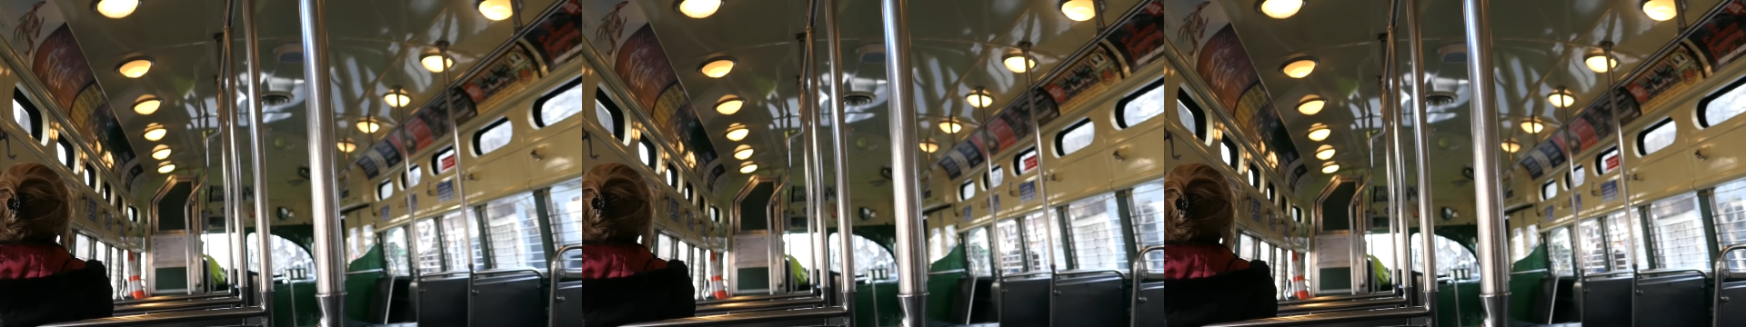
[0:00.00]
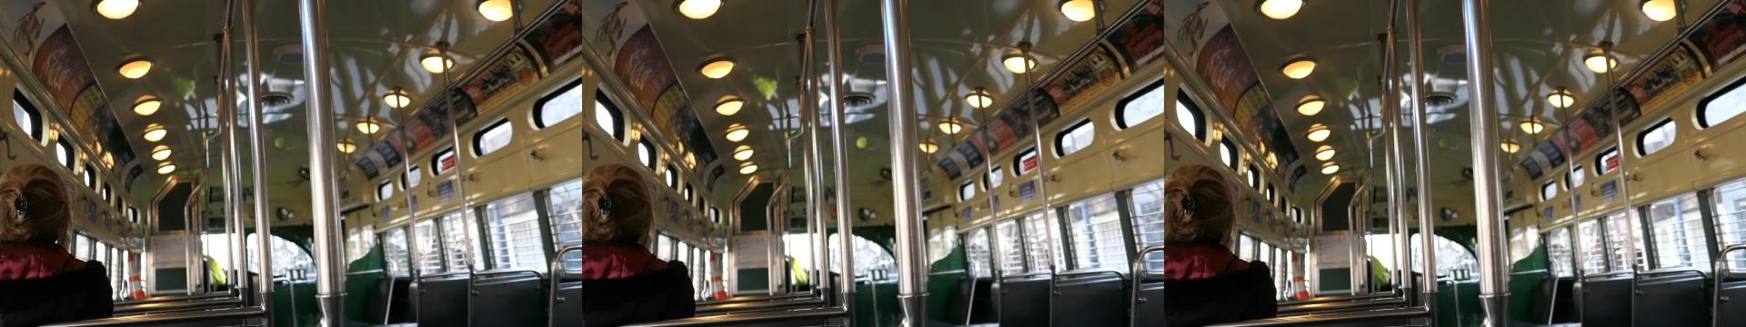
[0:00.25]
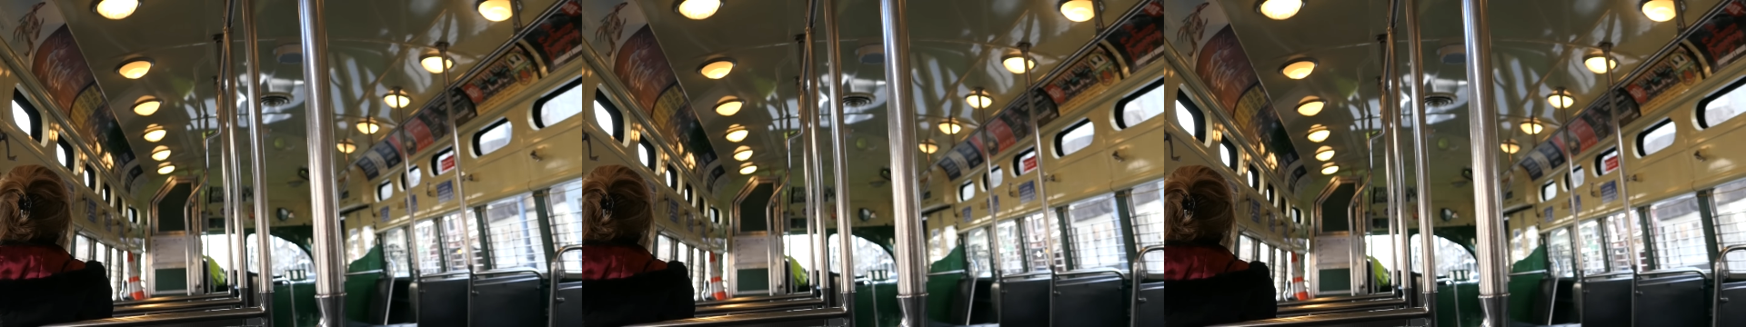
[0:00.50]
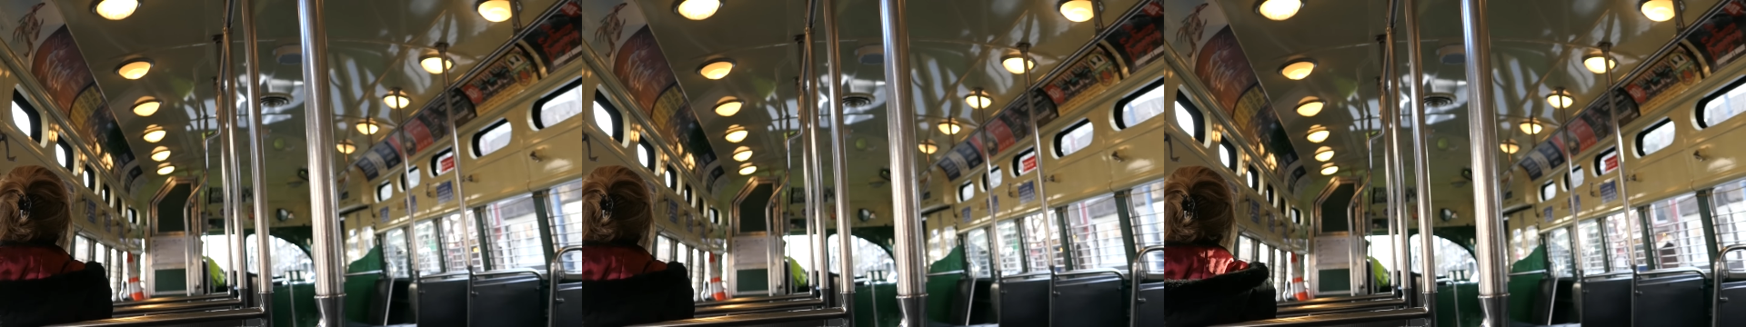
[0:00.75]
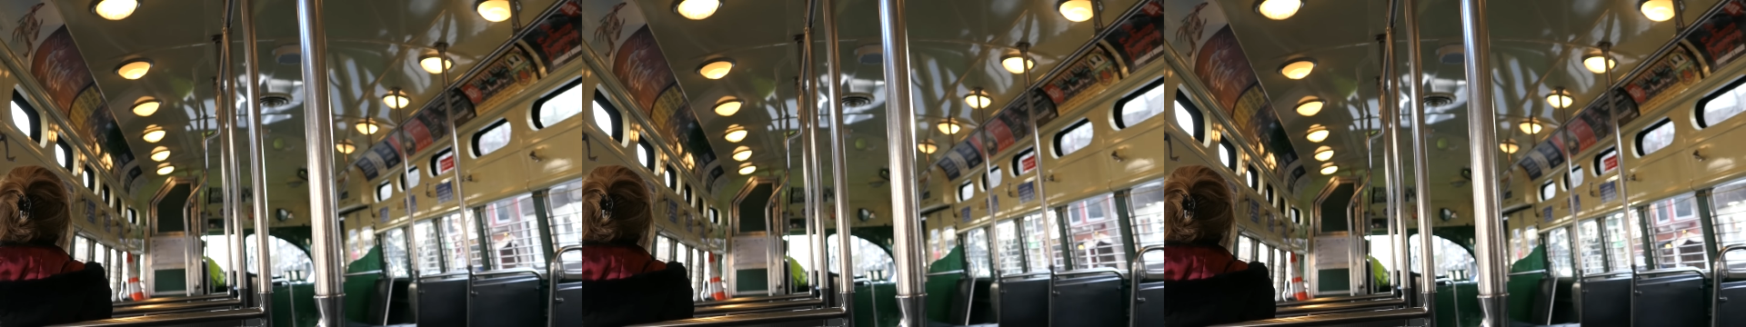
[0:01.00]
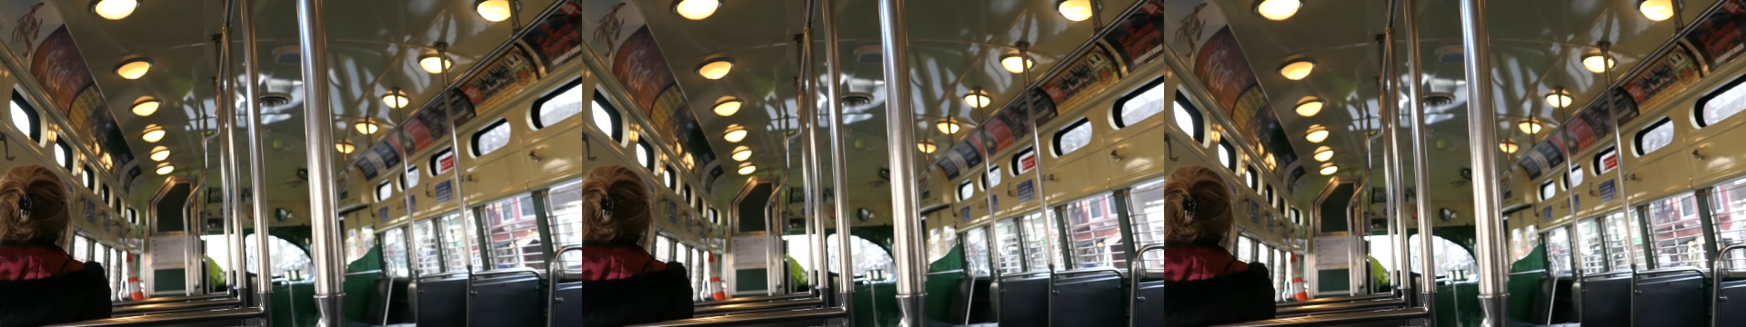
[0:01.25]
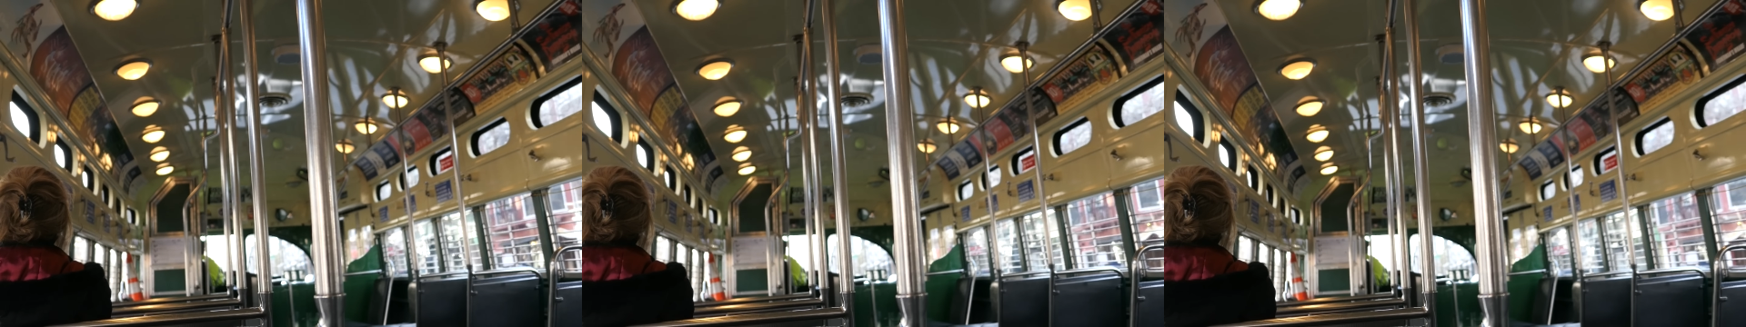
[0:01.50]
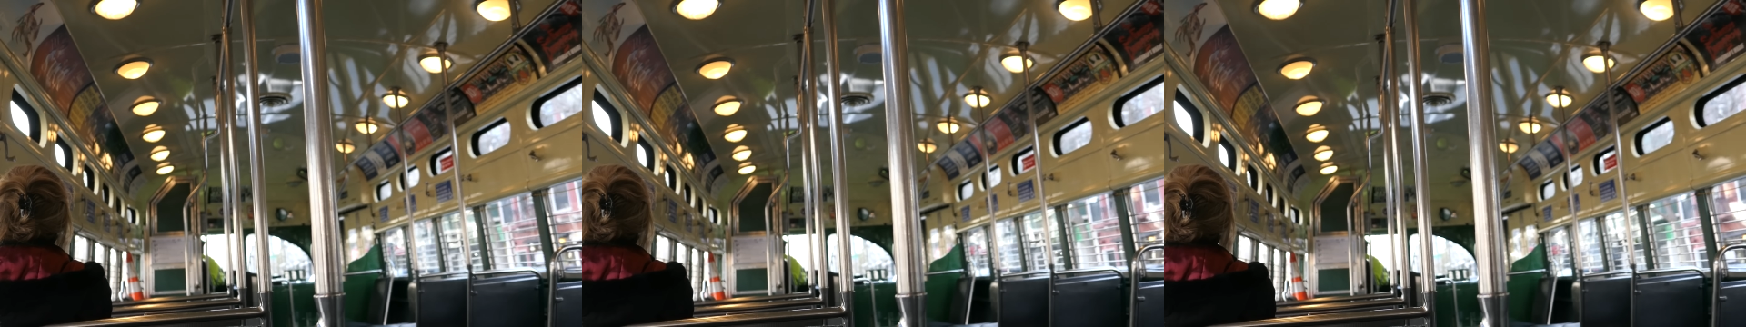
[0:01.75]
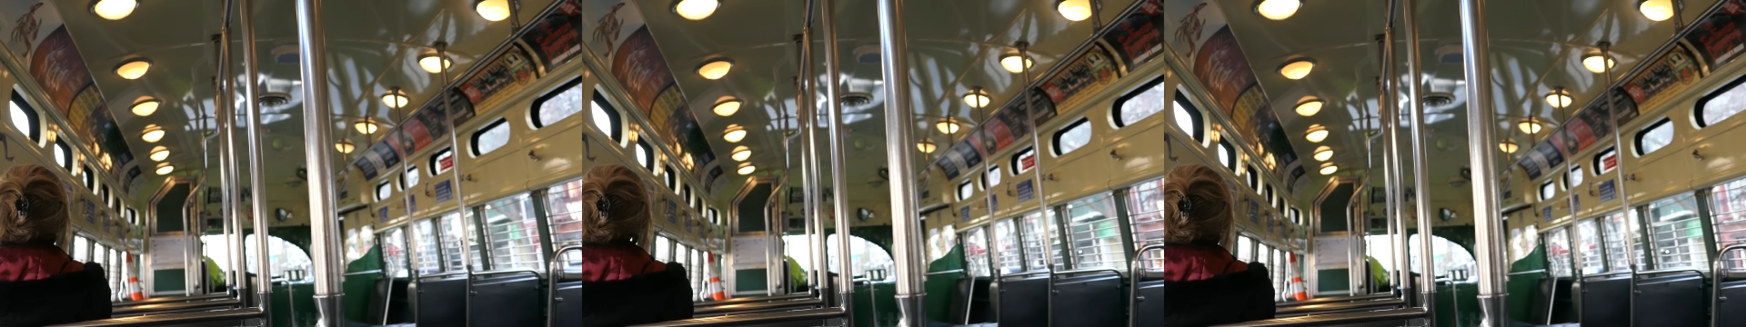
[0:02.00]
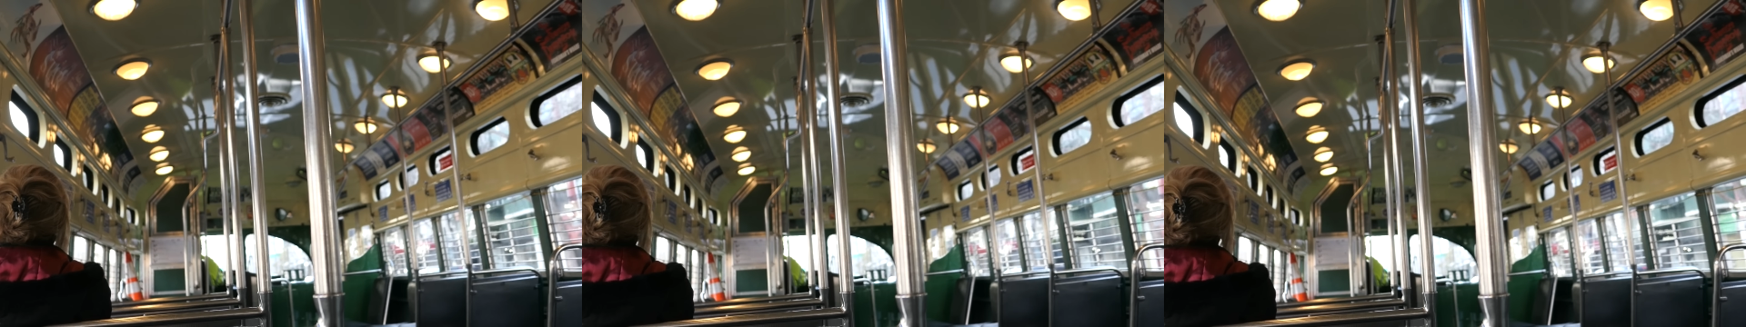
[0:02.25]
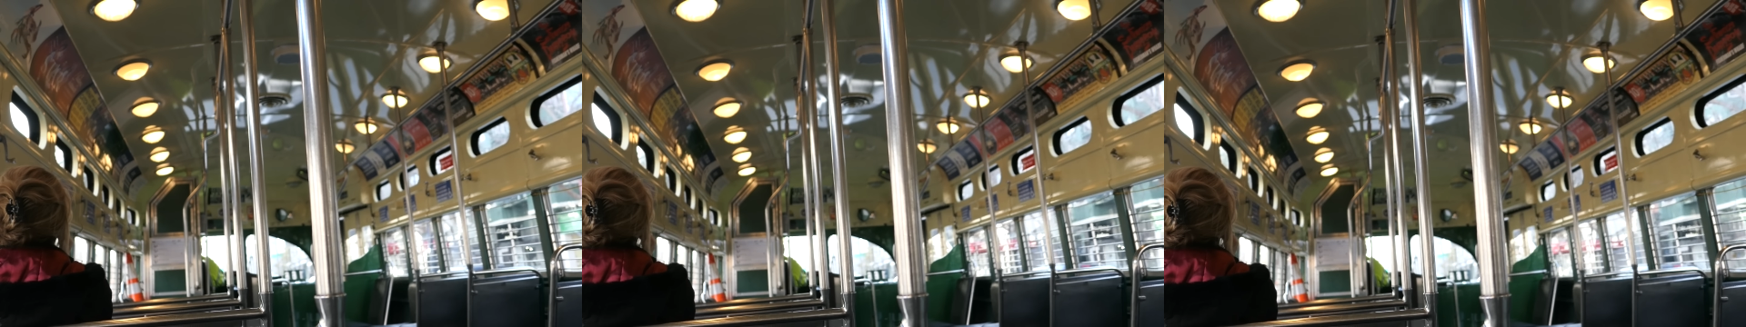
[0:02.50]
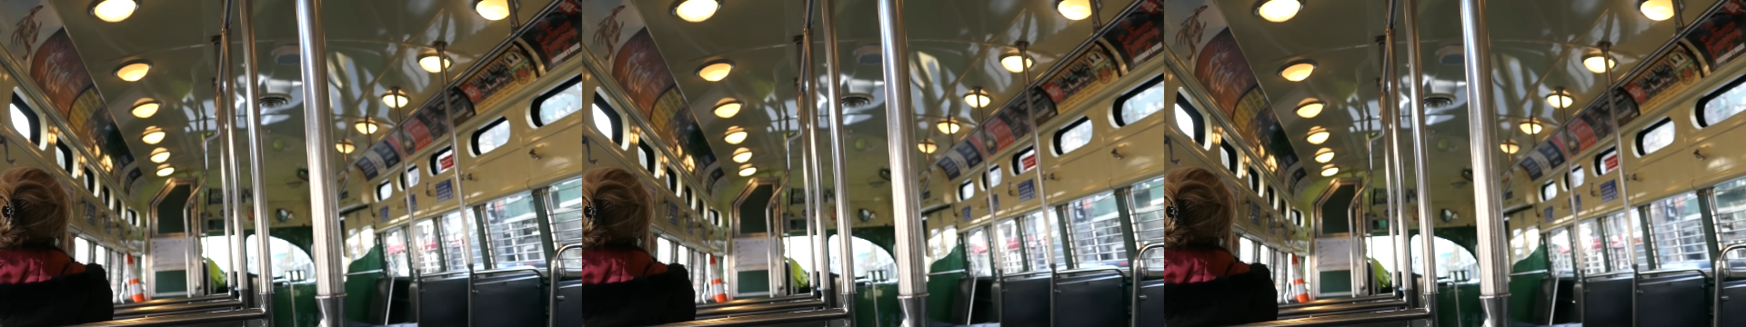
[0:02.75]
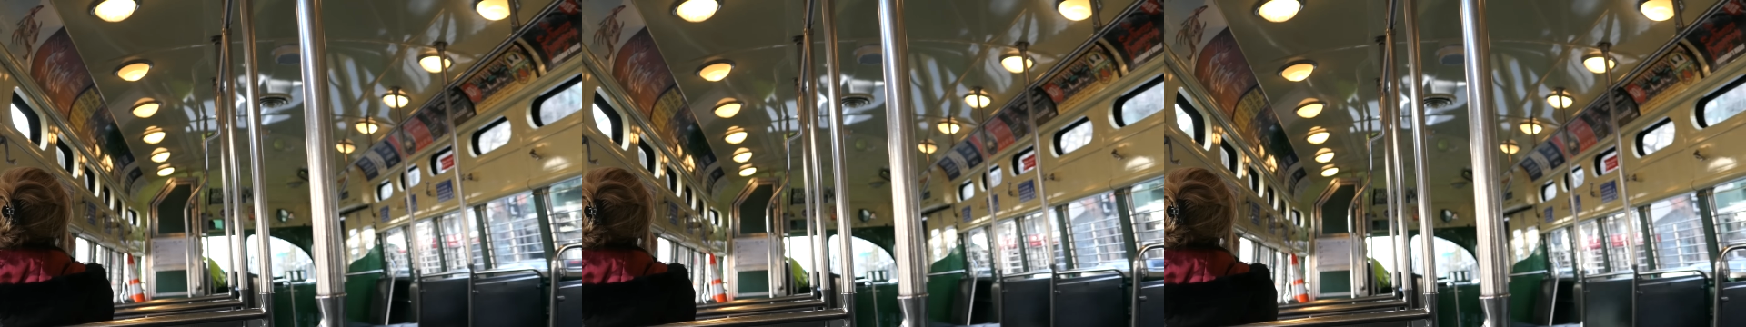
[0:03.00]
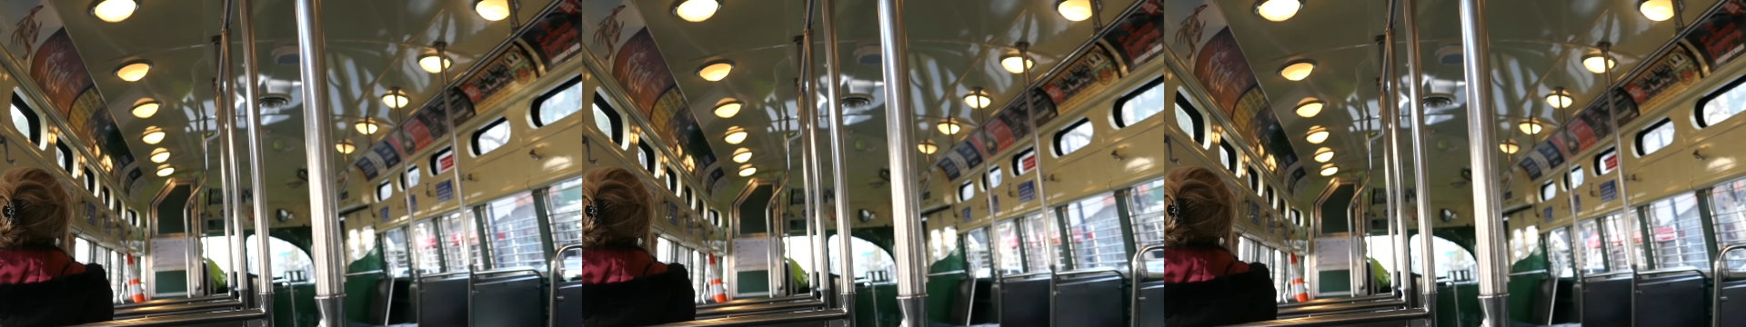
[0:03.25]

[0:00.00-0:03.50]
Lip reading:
Nobody's mouth can be seen.